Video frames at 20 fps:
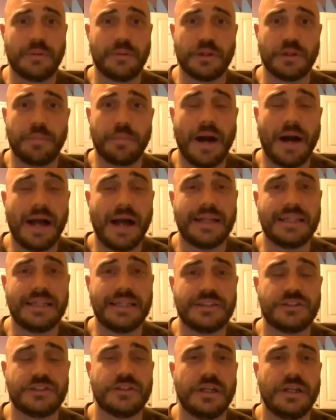Your body
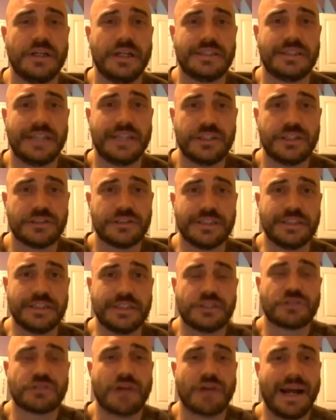is yeah. essentially
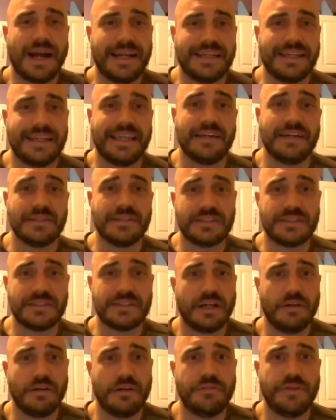trying to heal
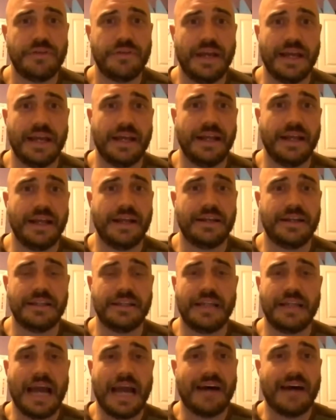itself, and yeah.
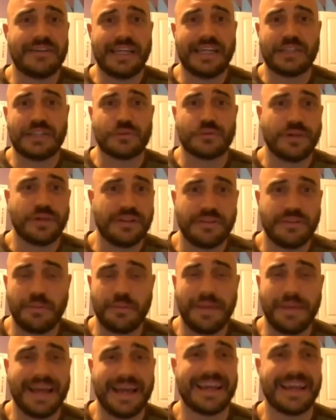how it gets rid of the
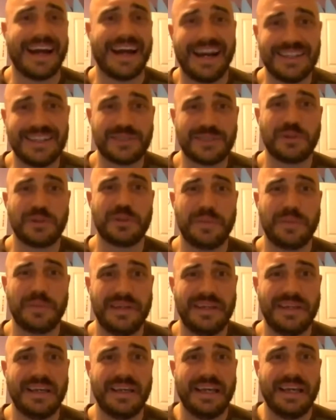bad guys, so to
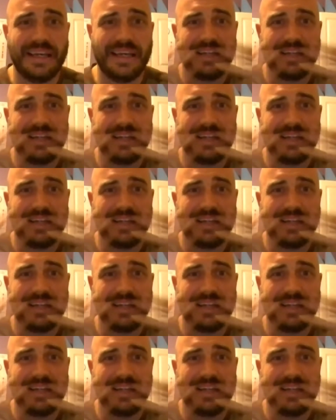speak, it